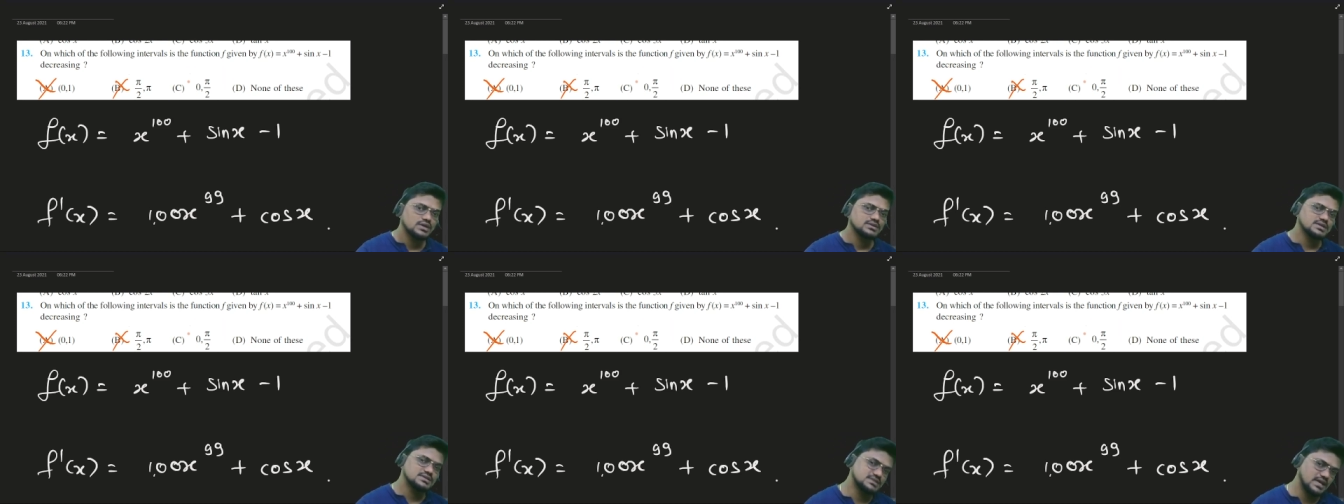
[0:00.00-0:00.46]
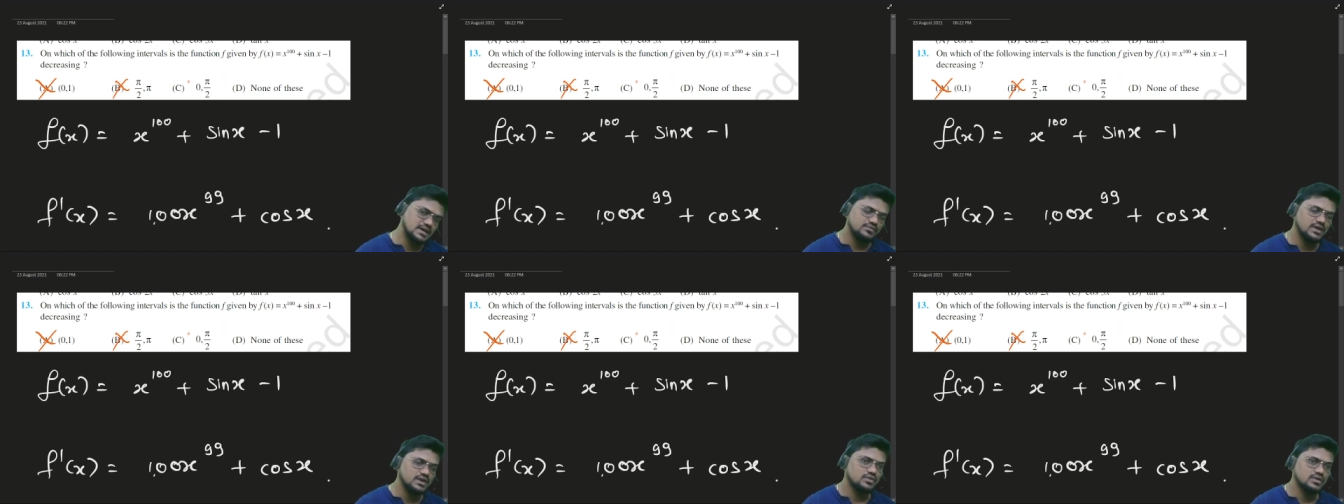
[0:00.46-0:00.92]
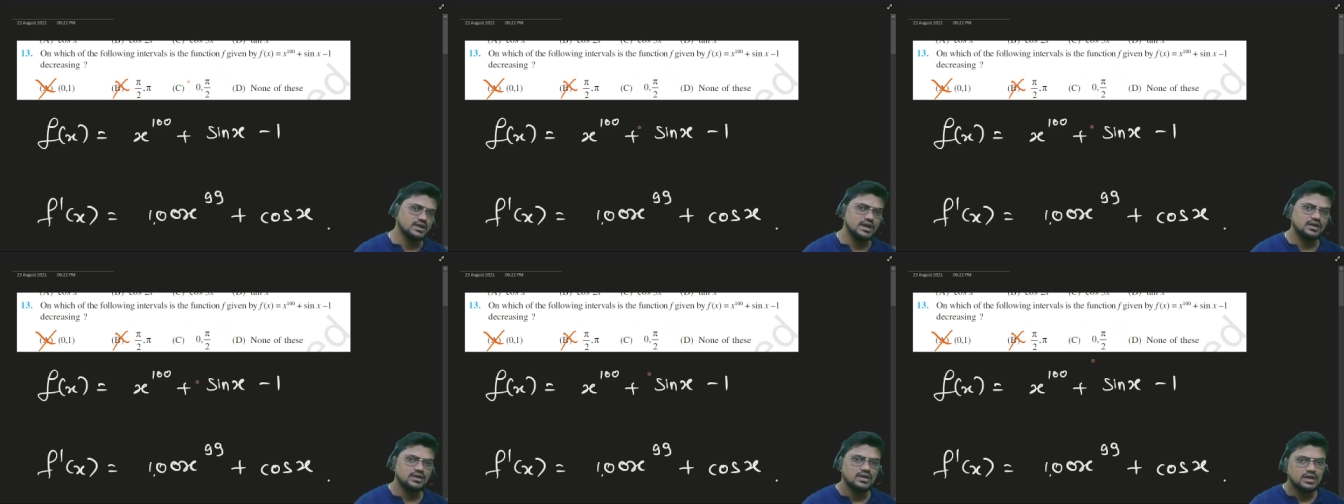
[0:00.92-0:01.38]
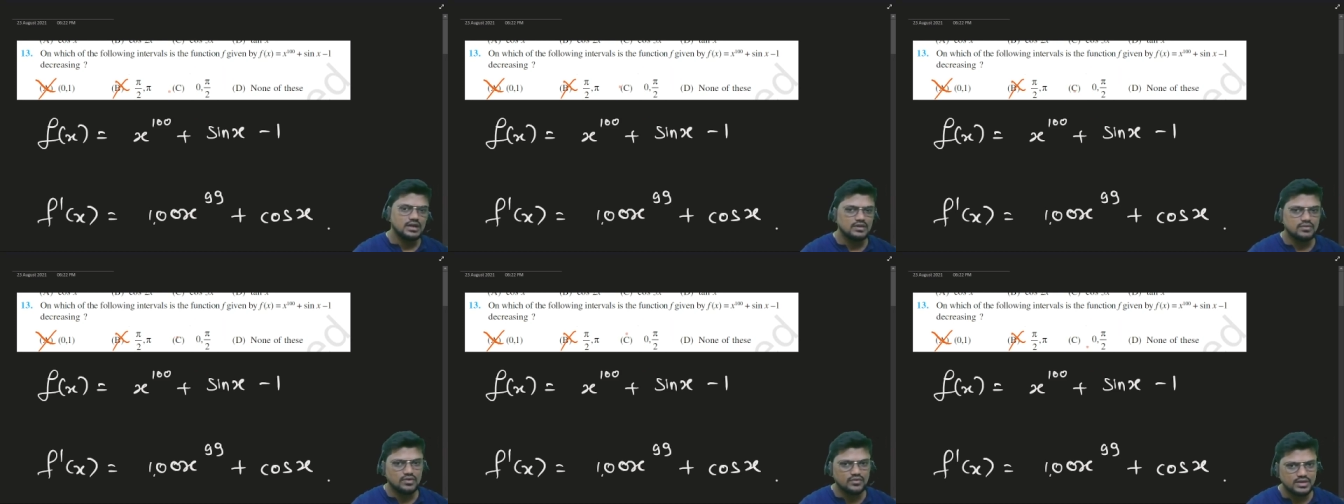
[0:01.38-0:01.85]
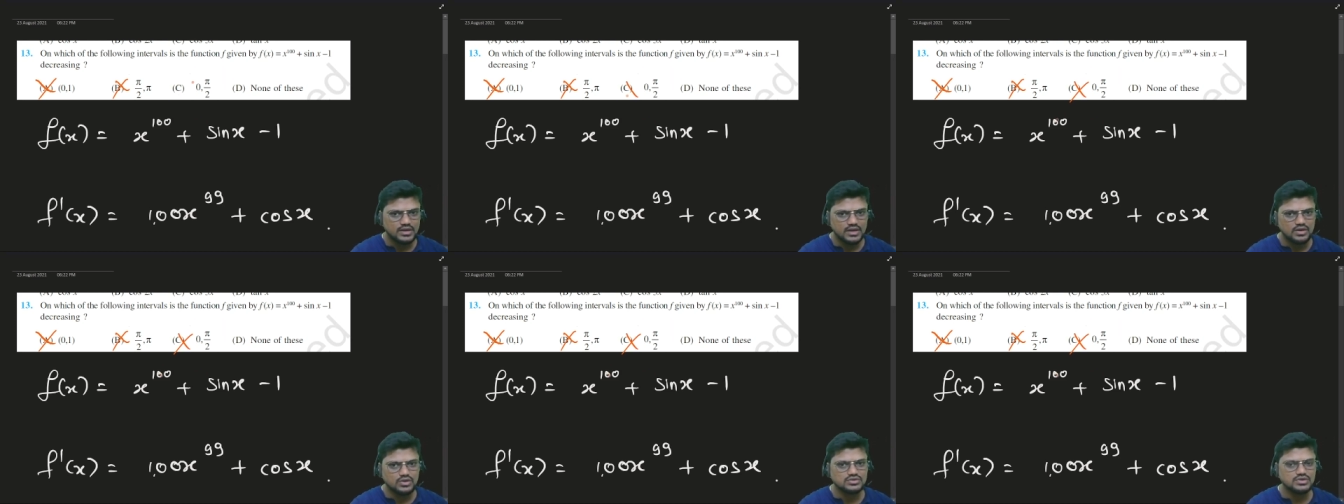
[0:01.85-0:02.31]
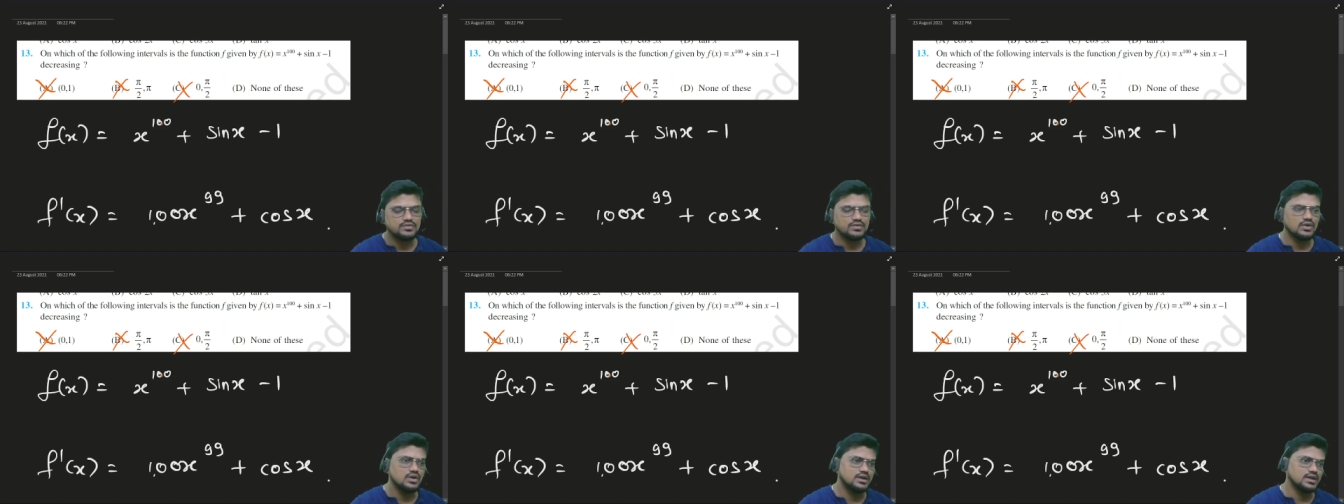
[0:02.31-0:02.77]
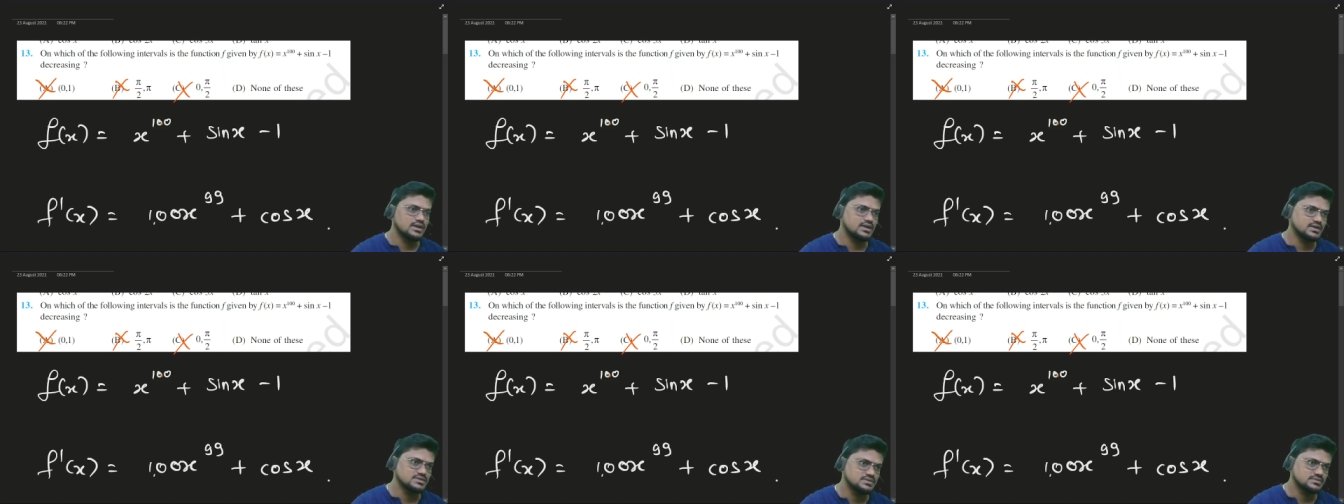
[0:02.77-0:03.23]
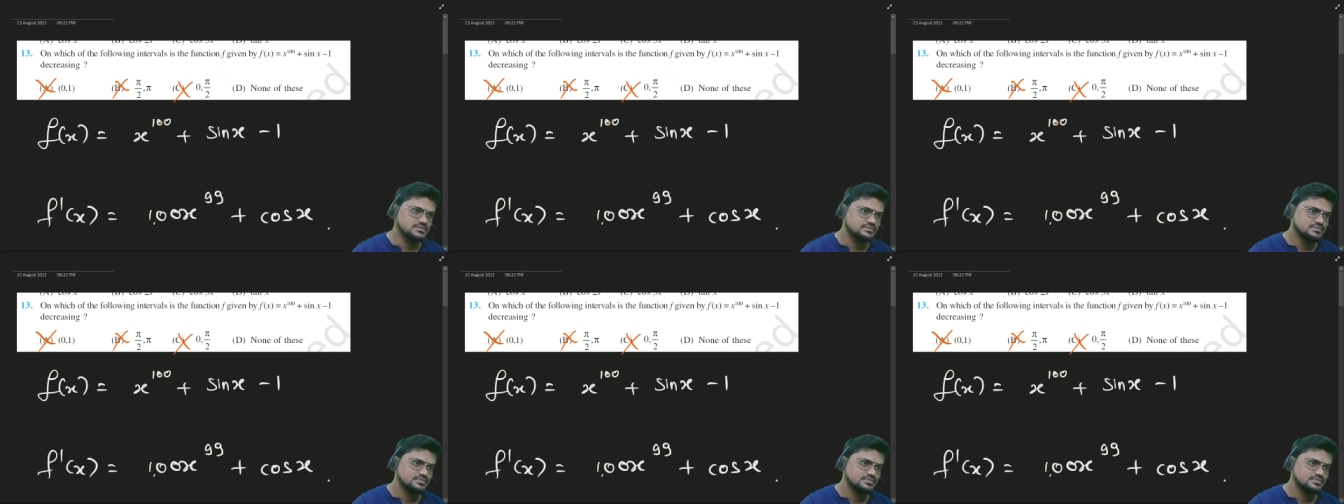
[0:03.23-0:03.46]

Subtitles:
the same way you will get, even over here also it will not increase.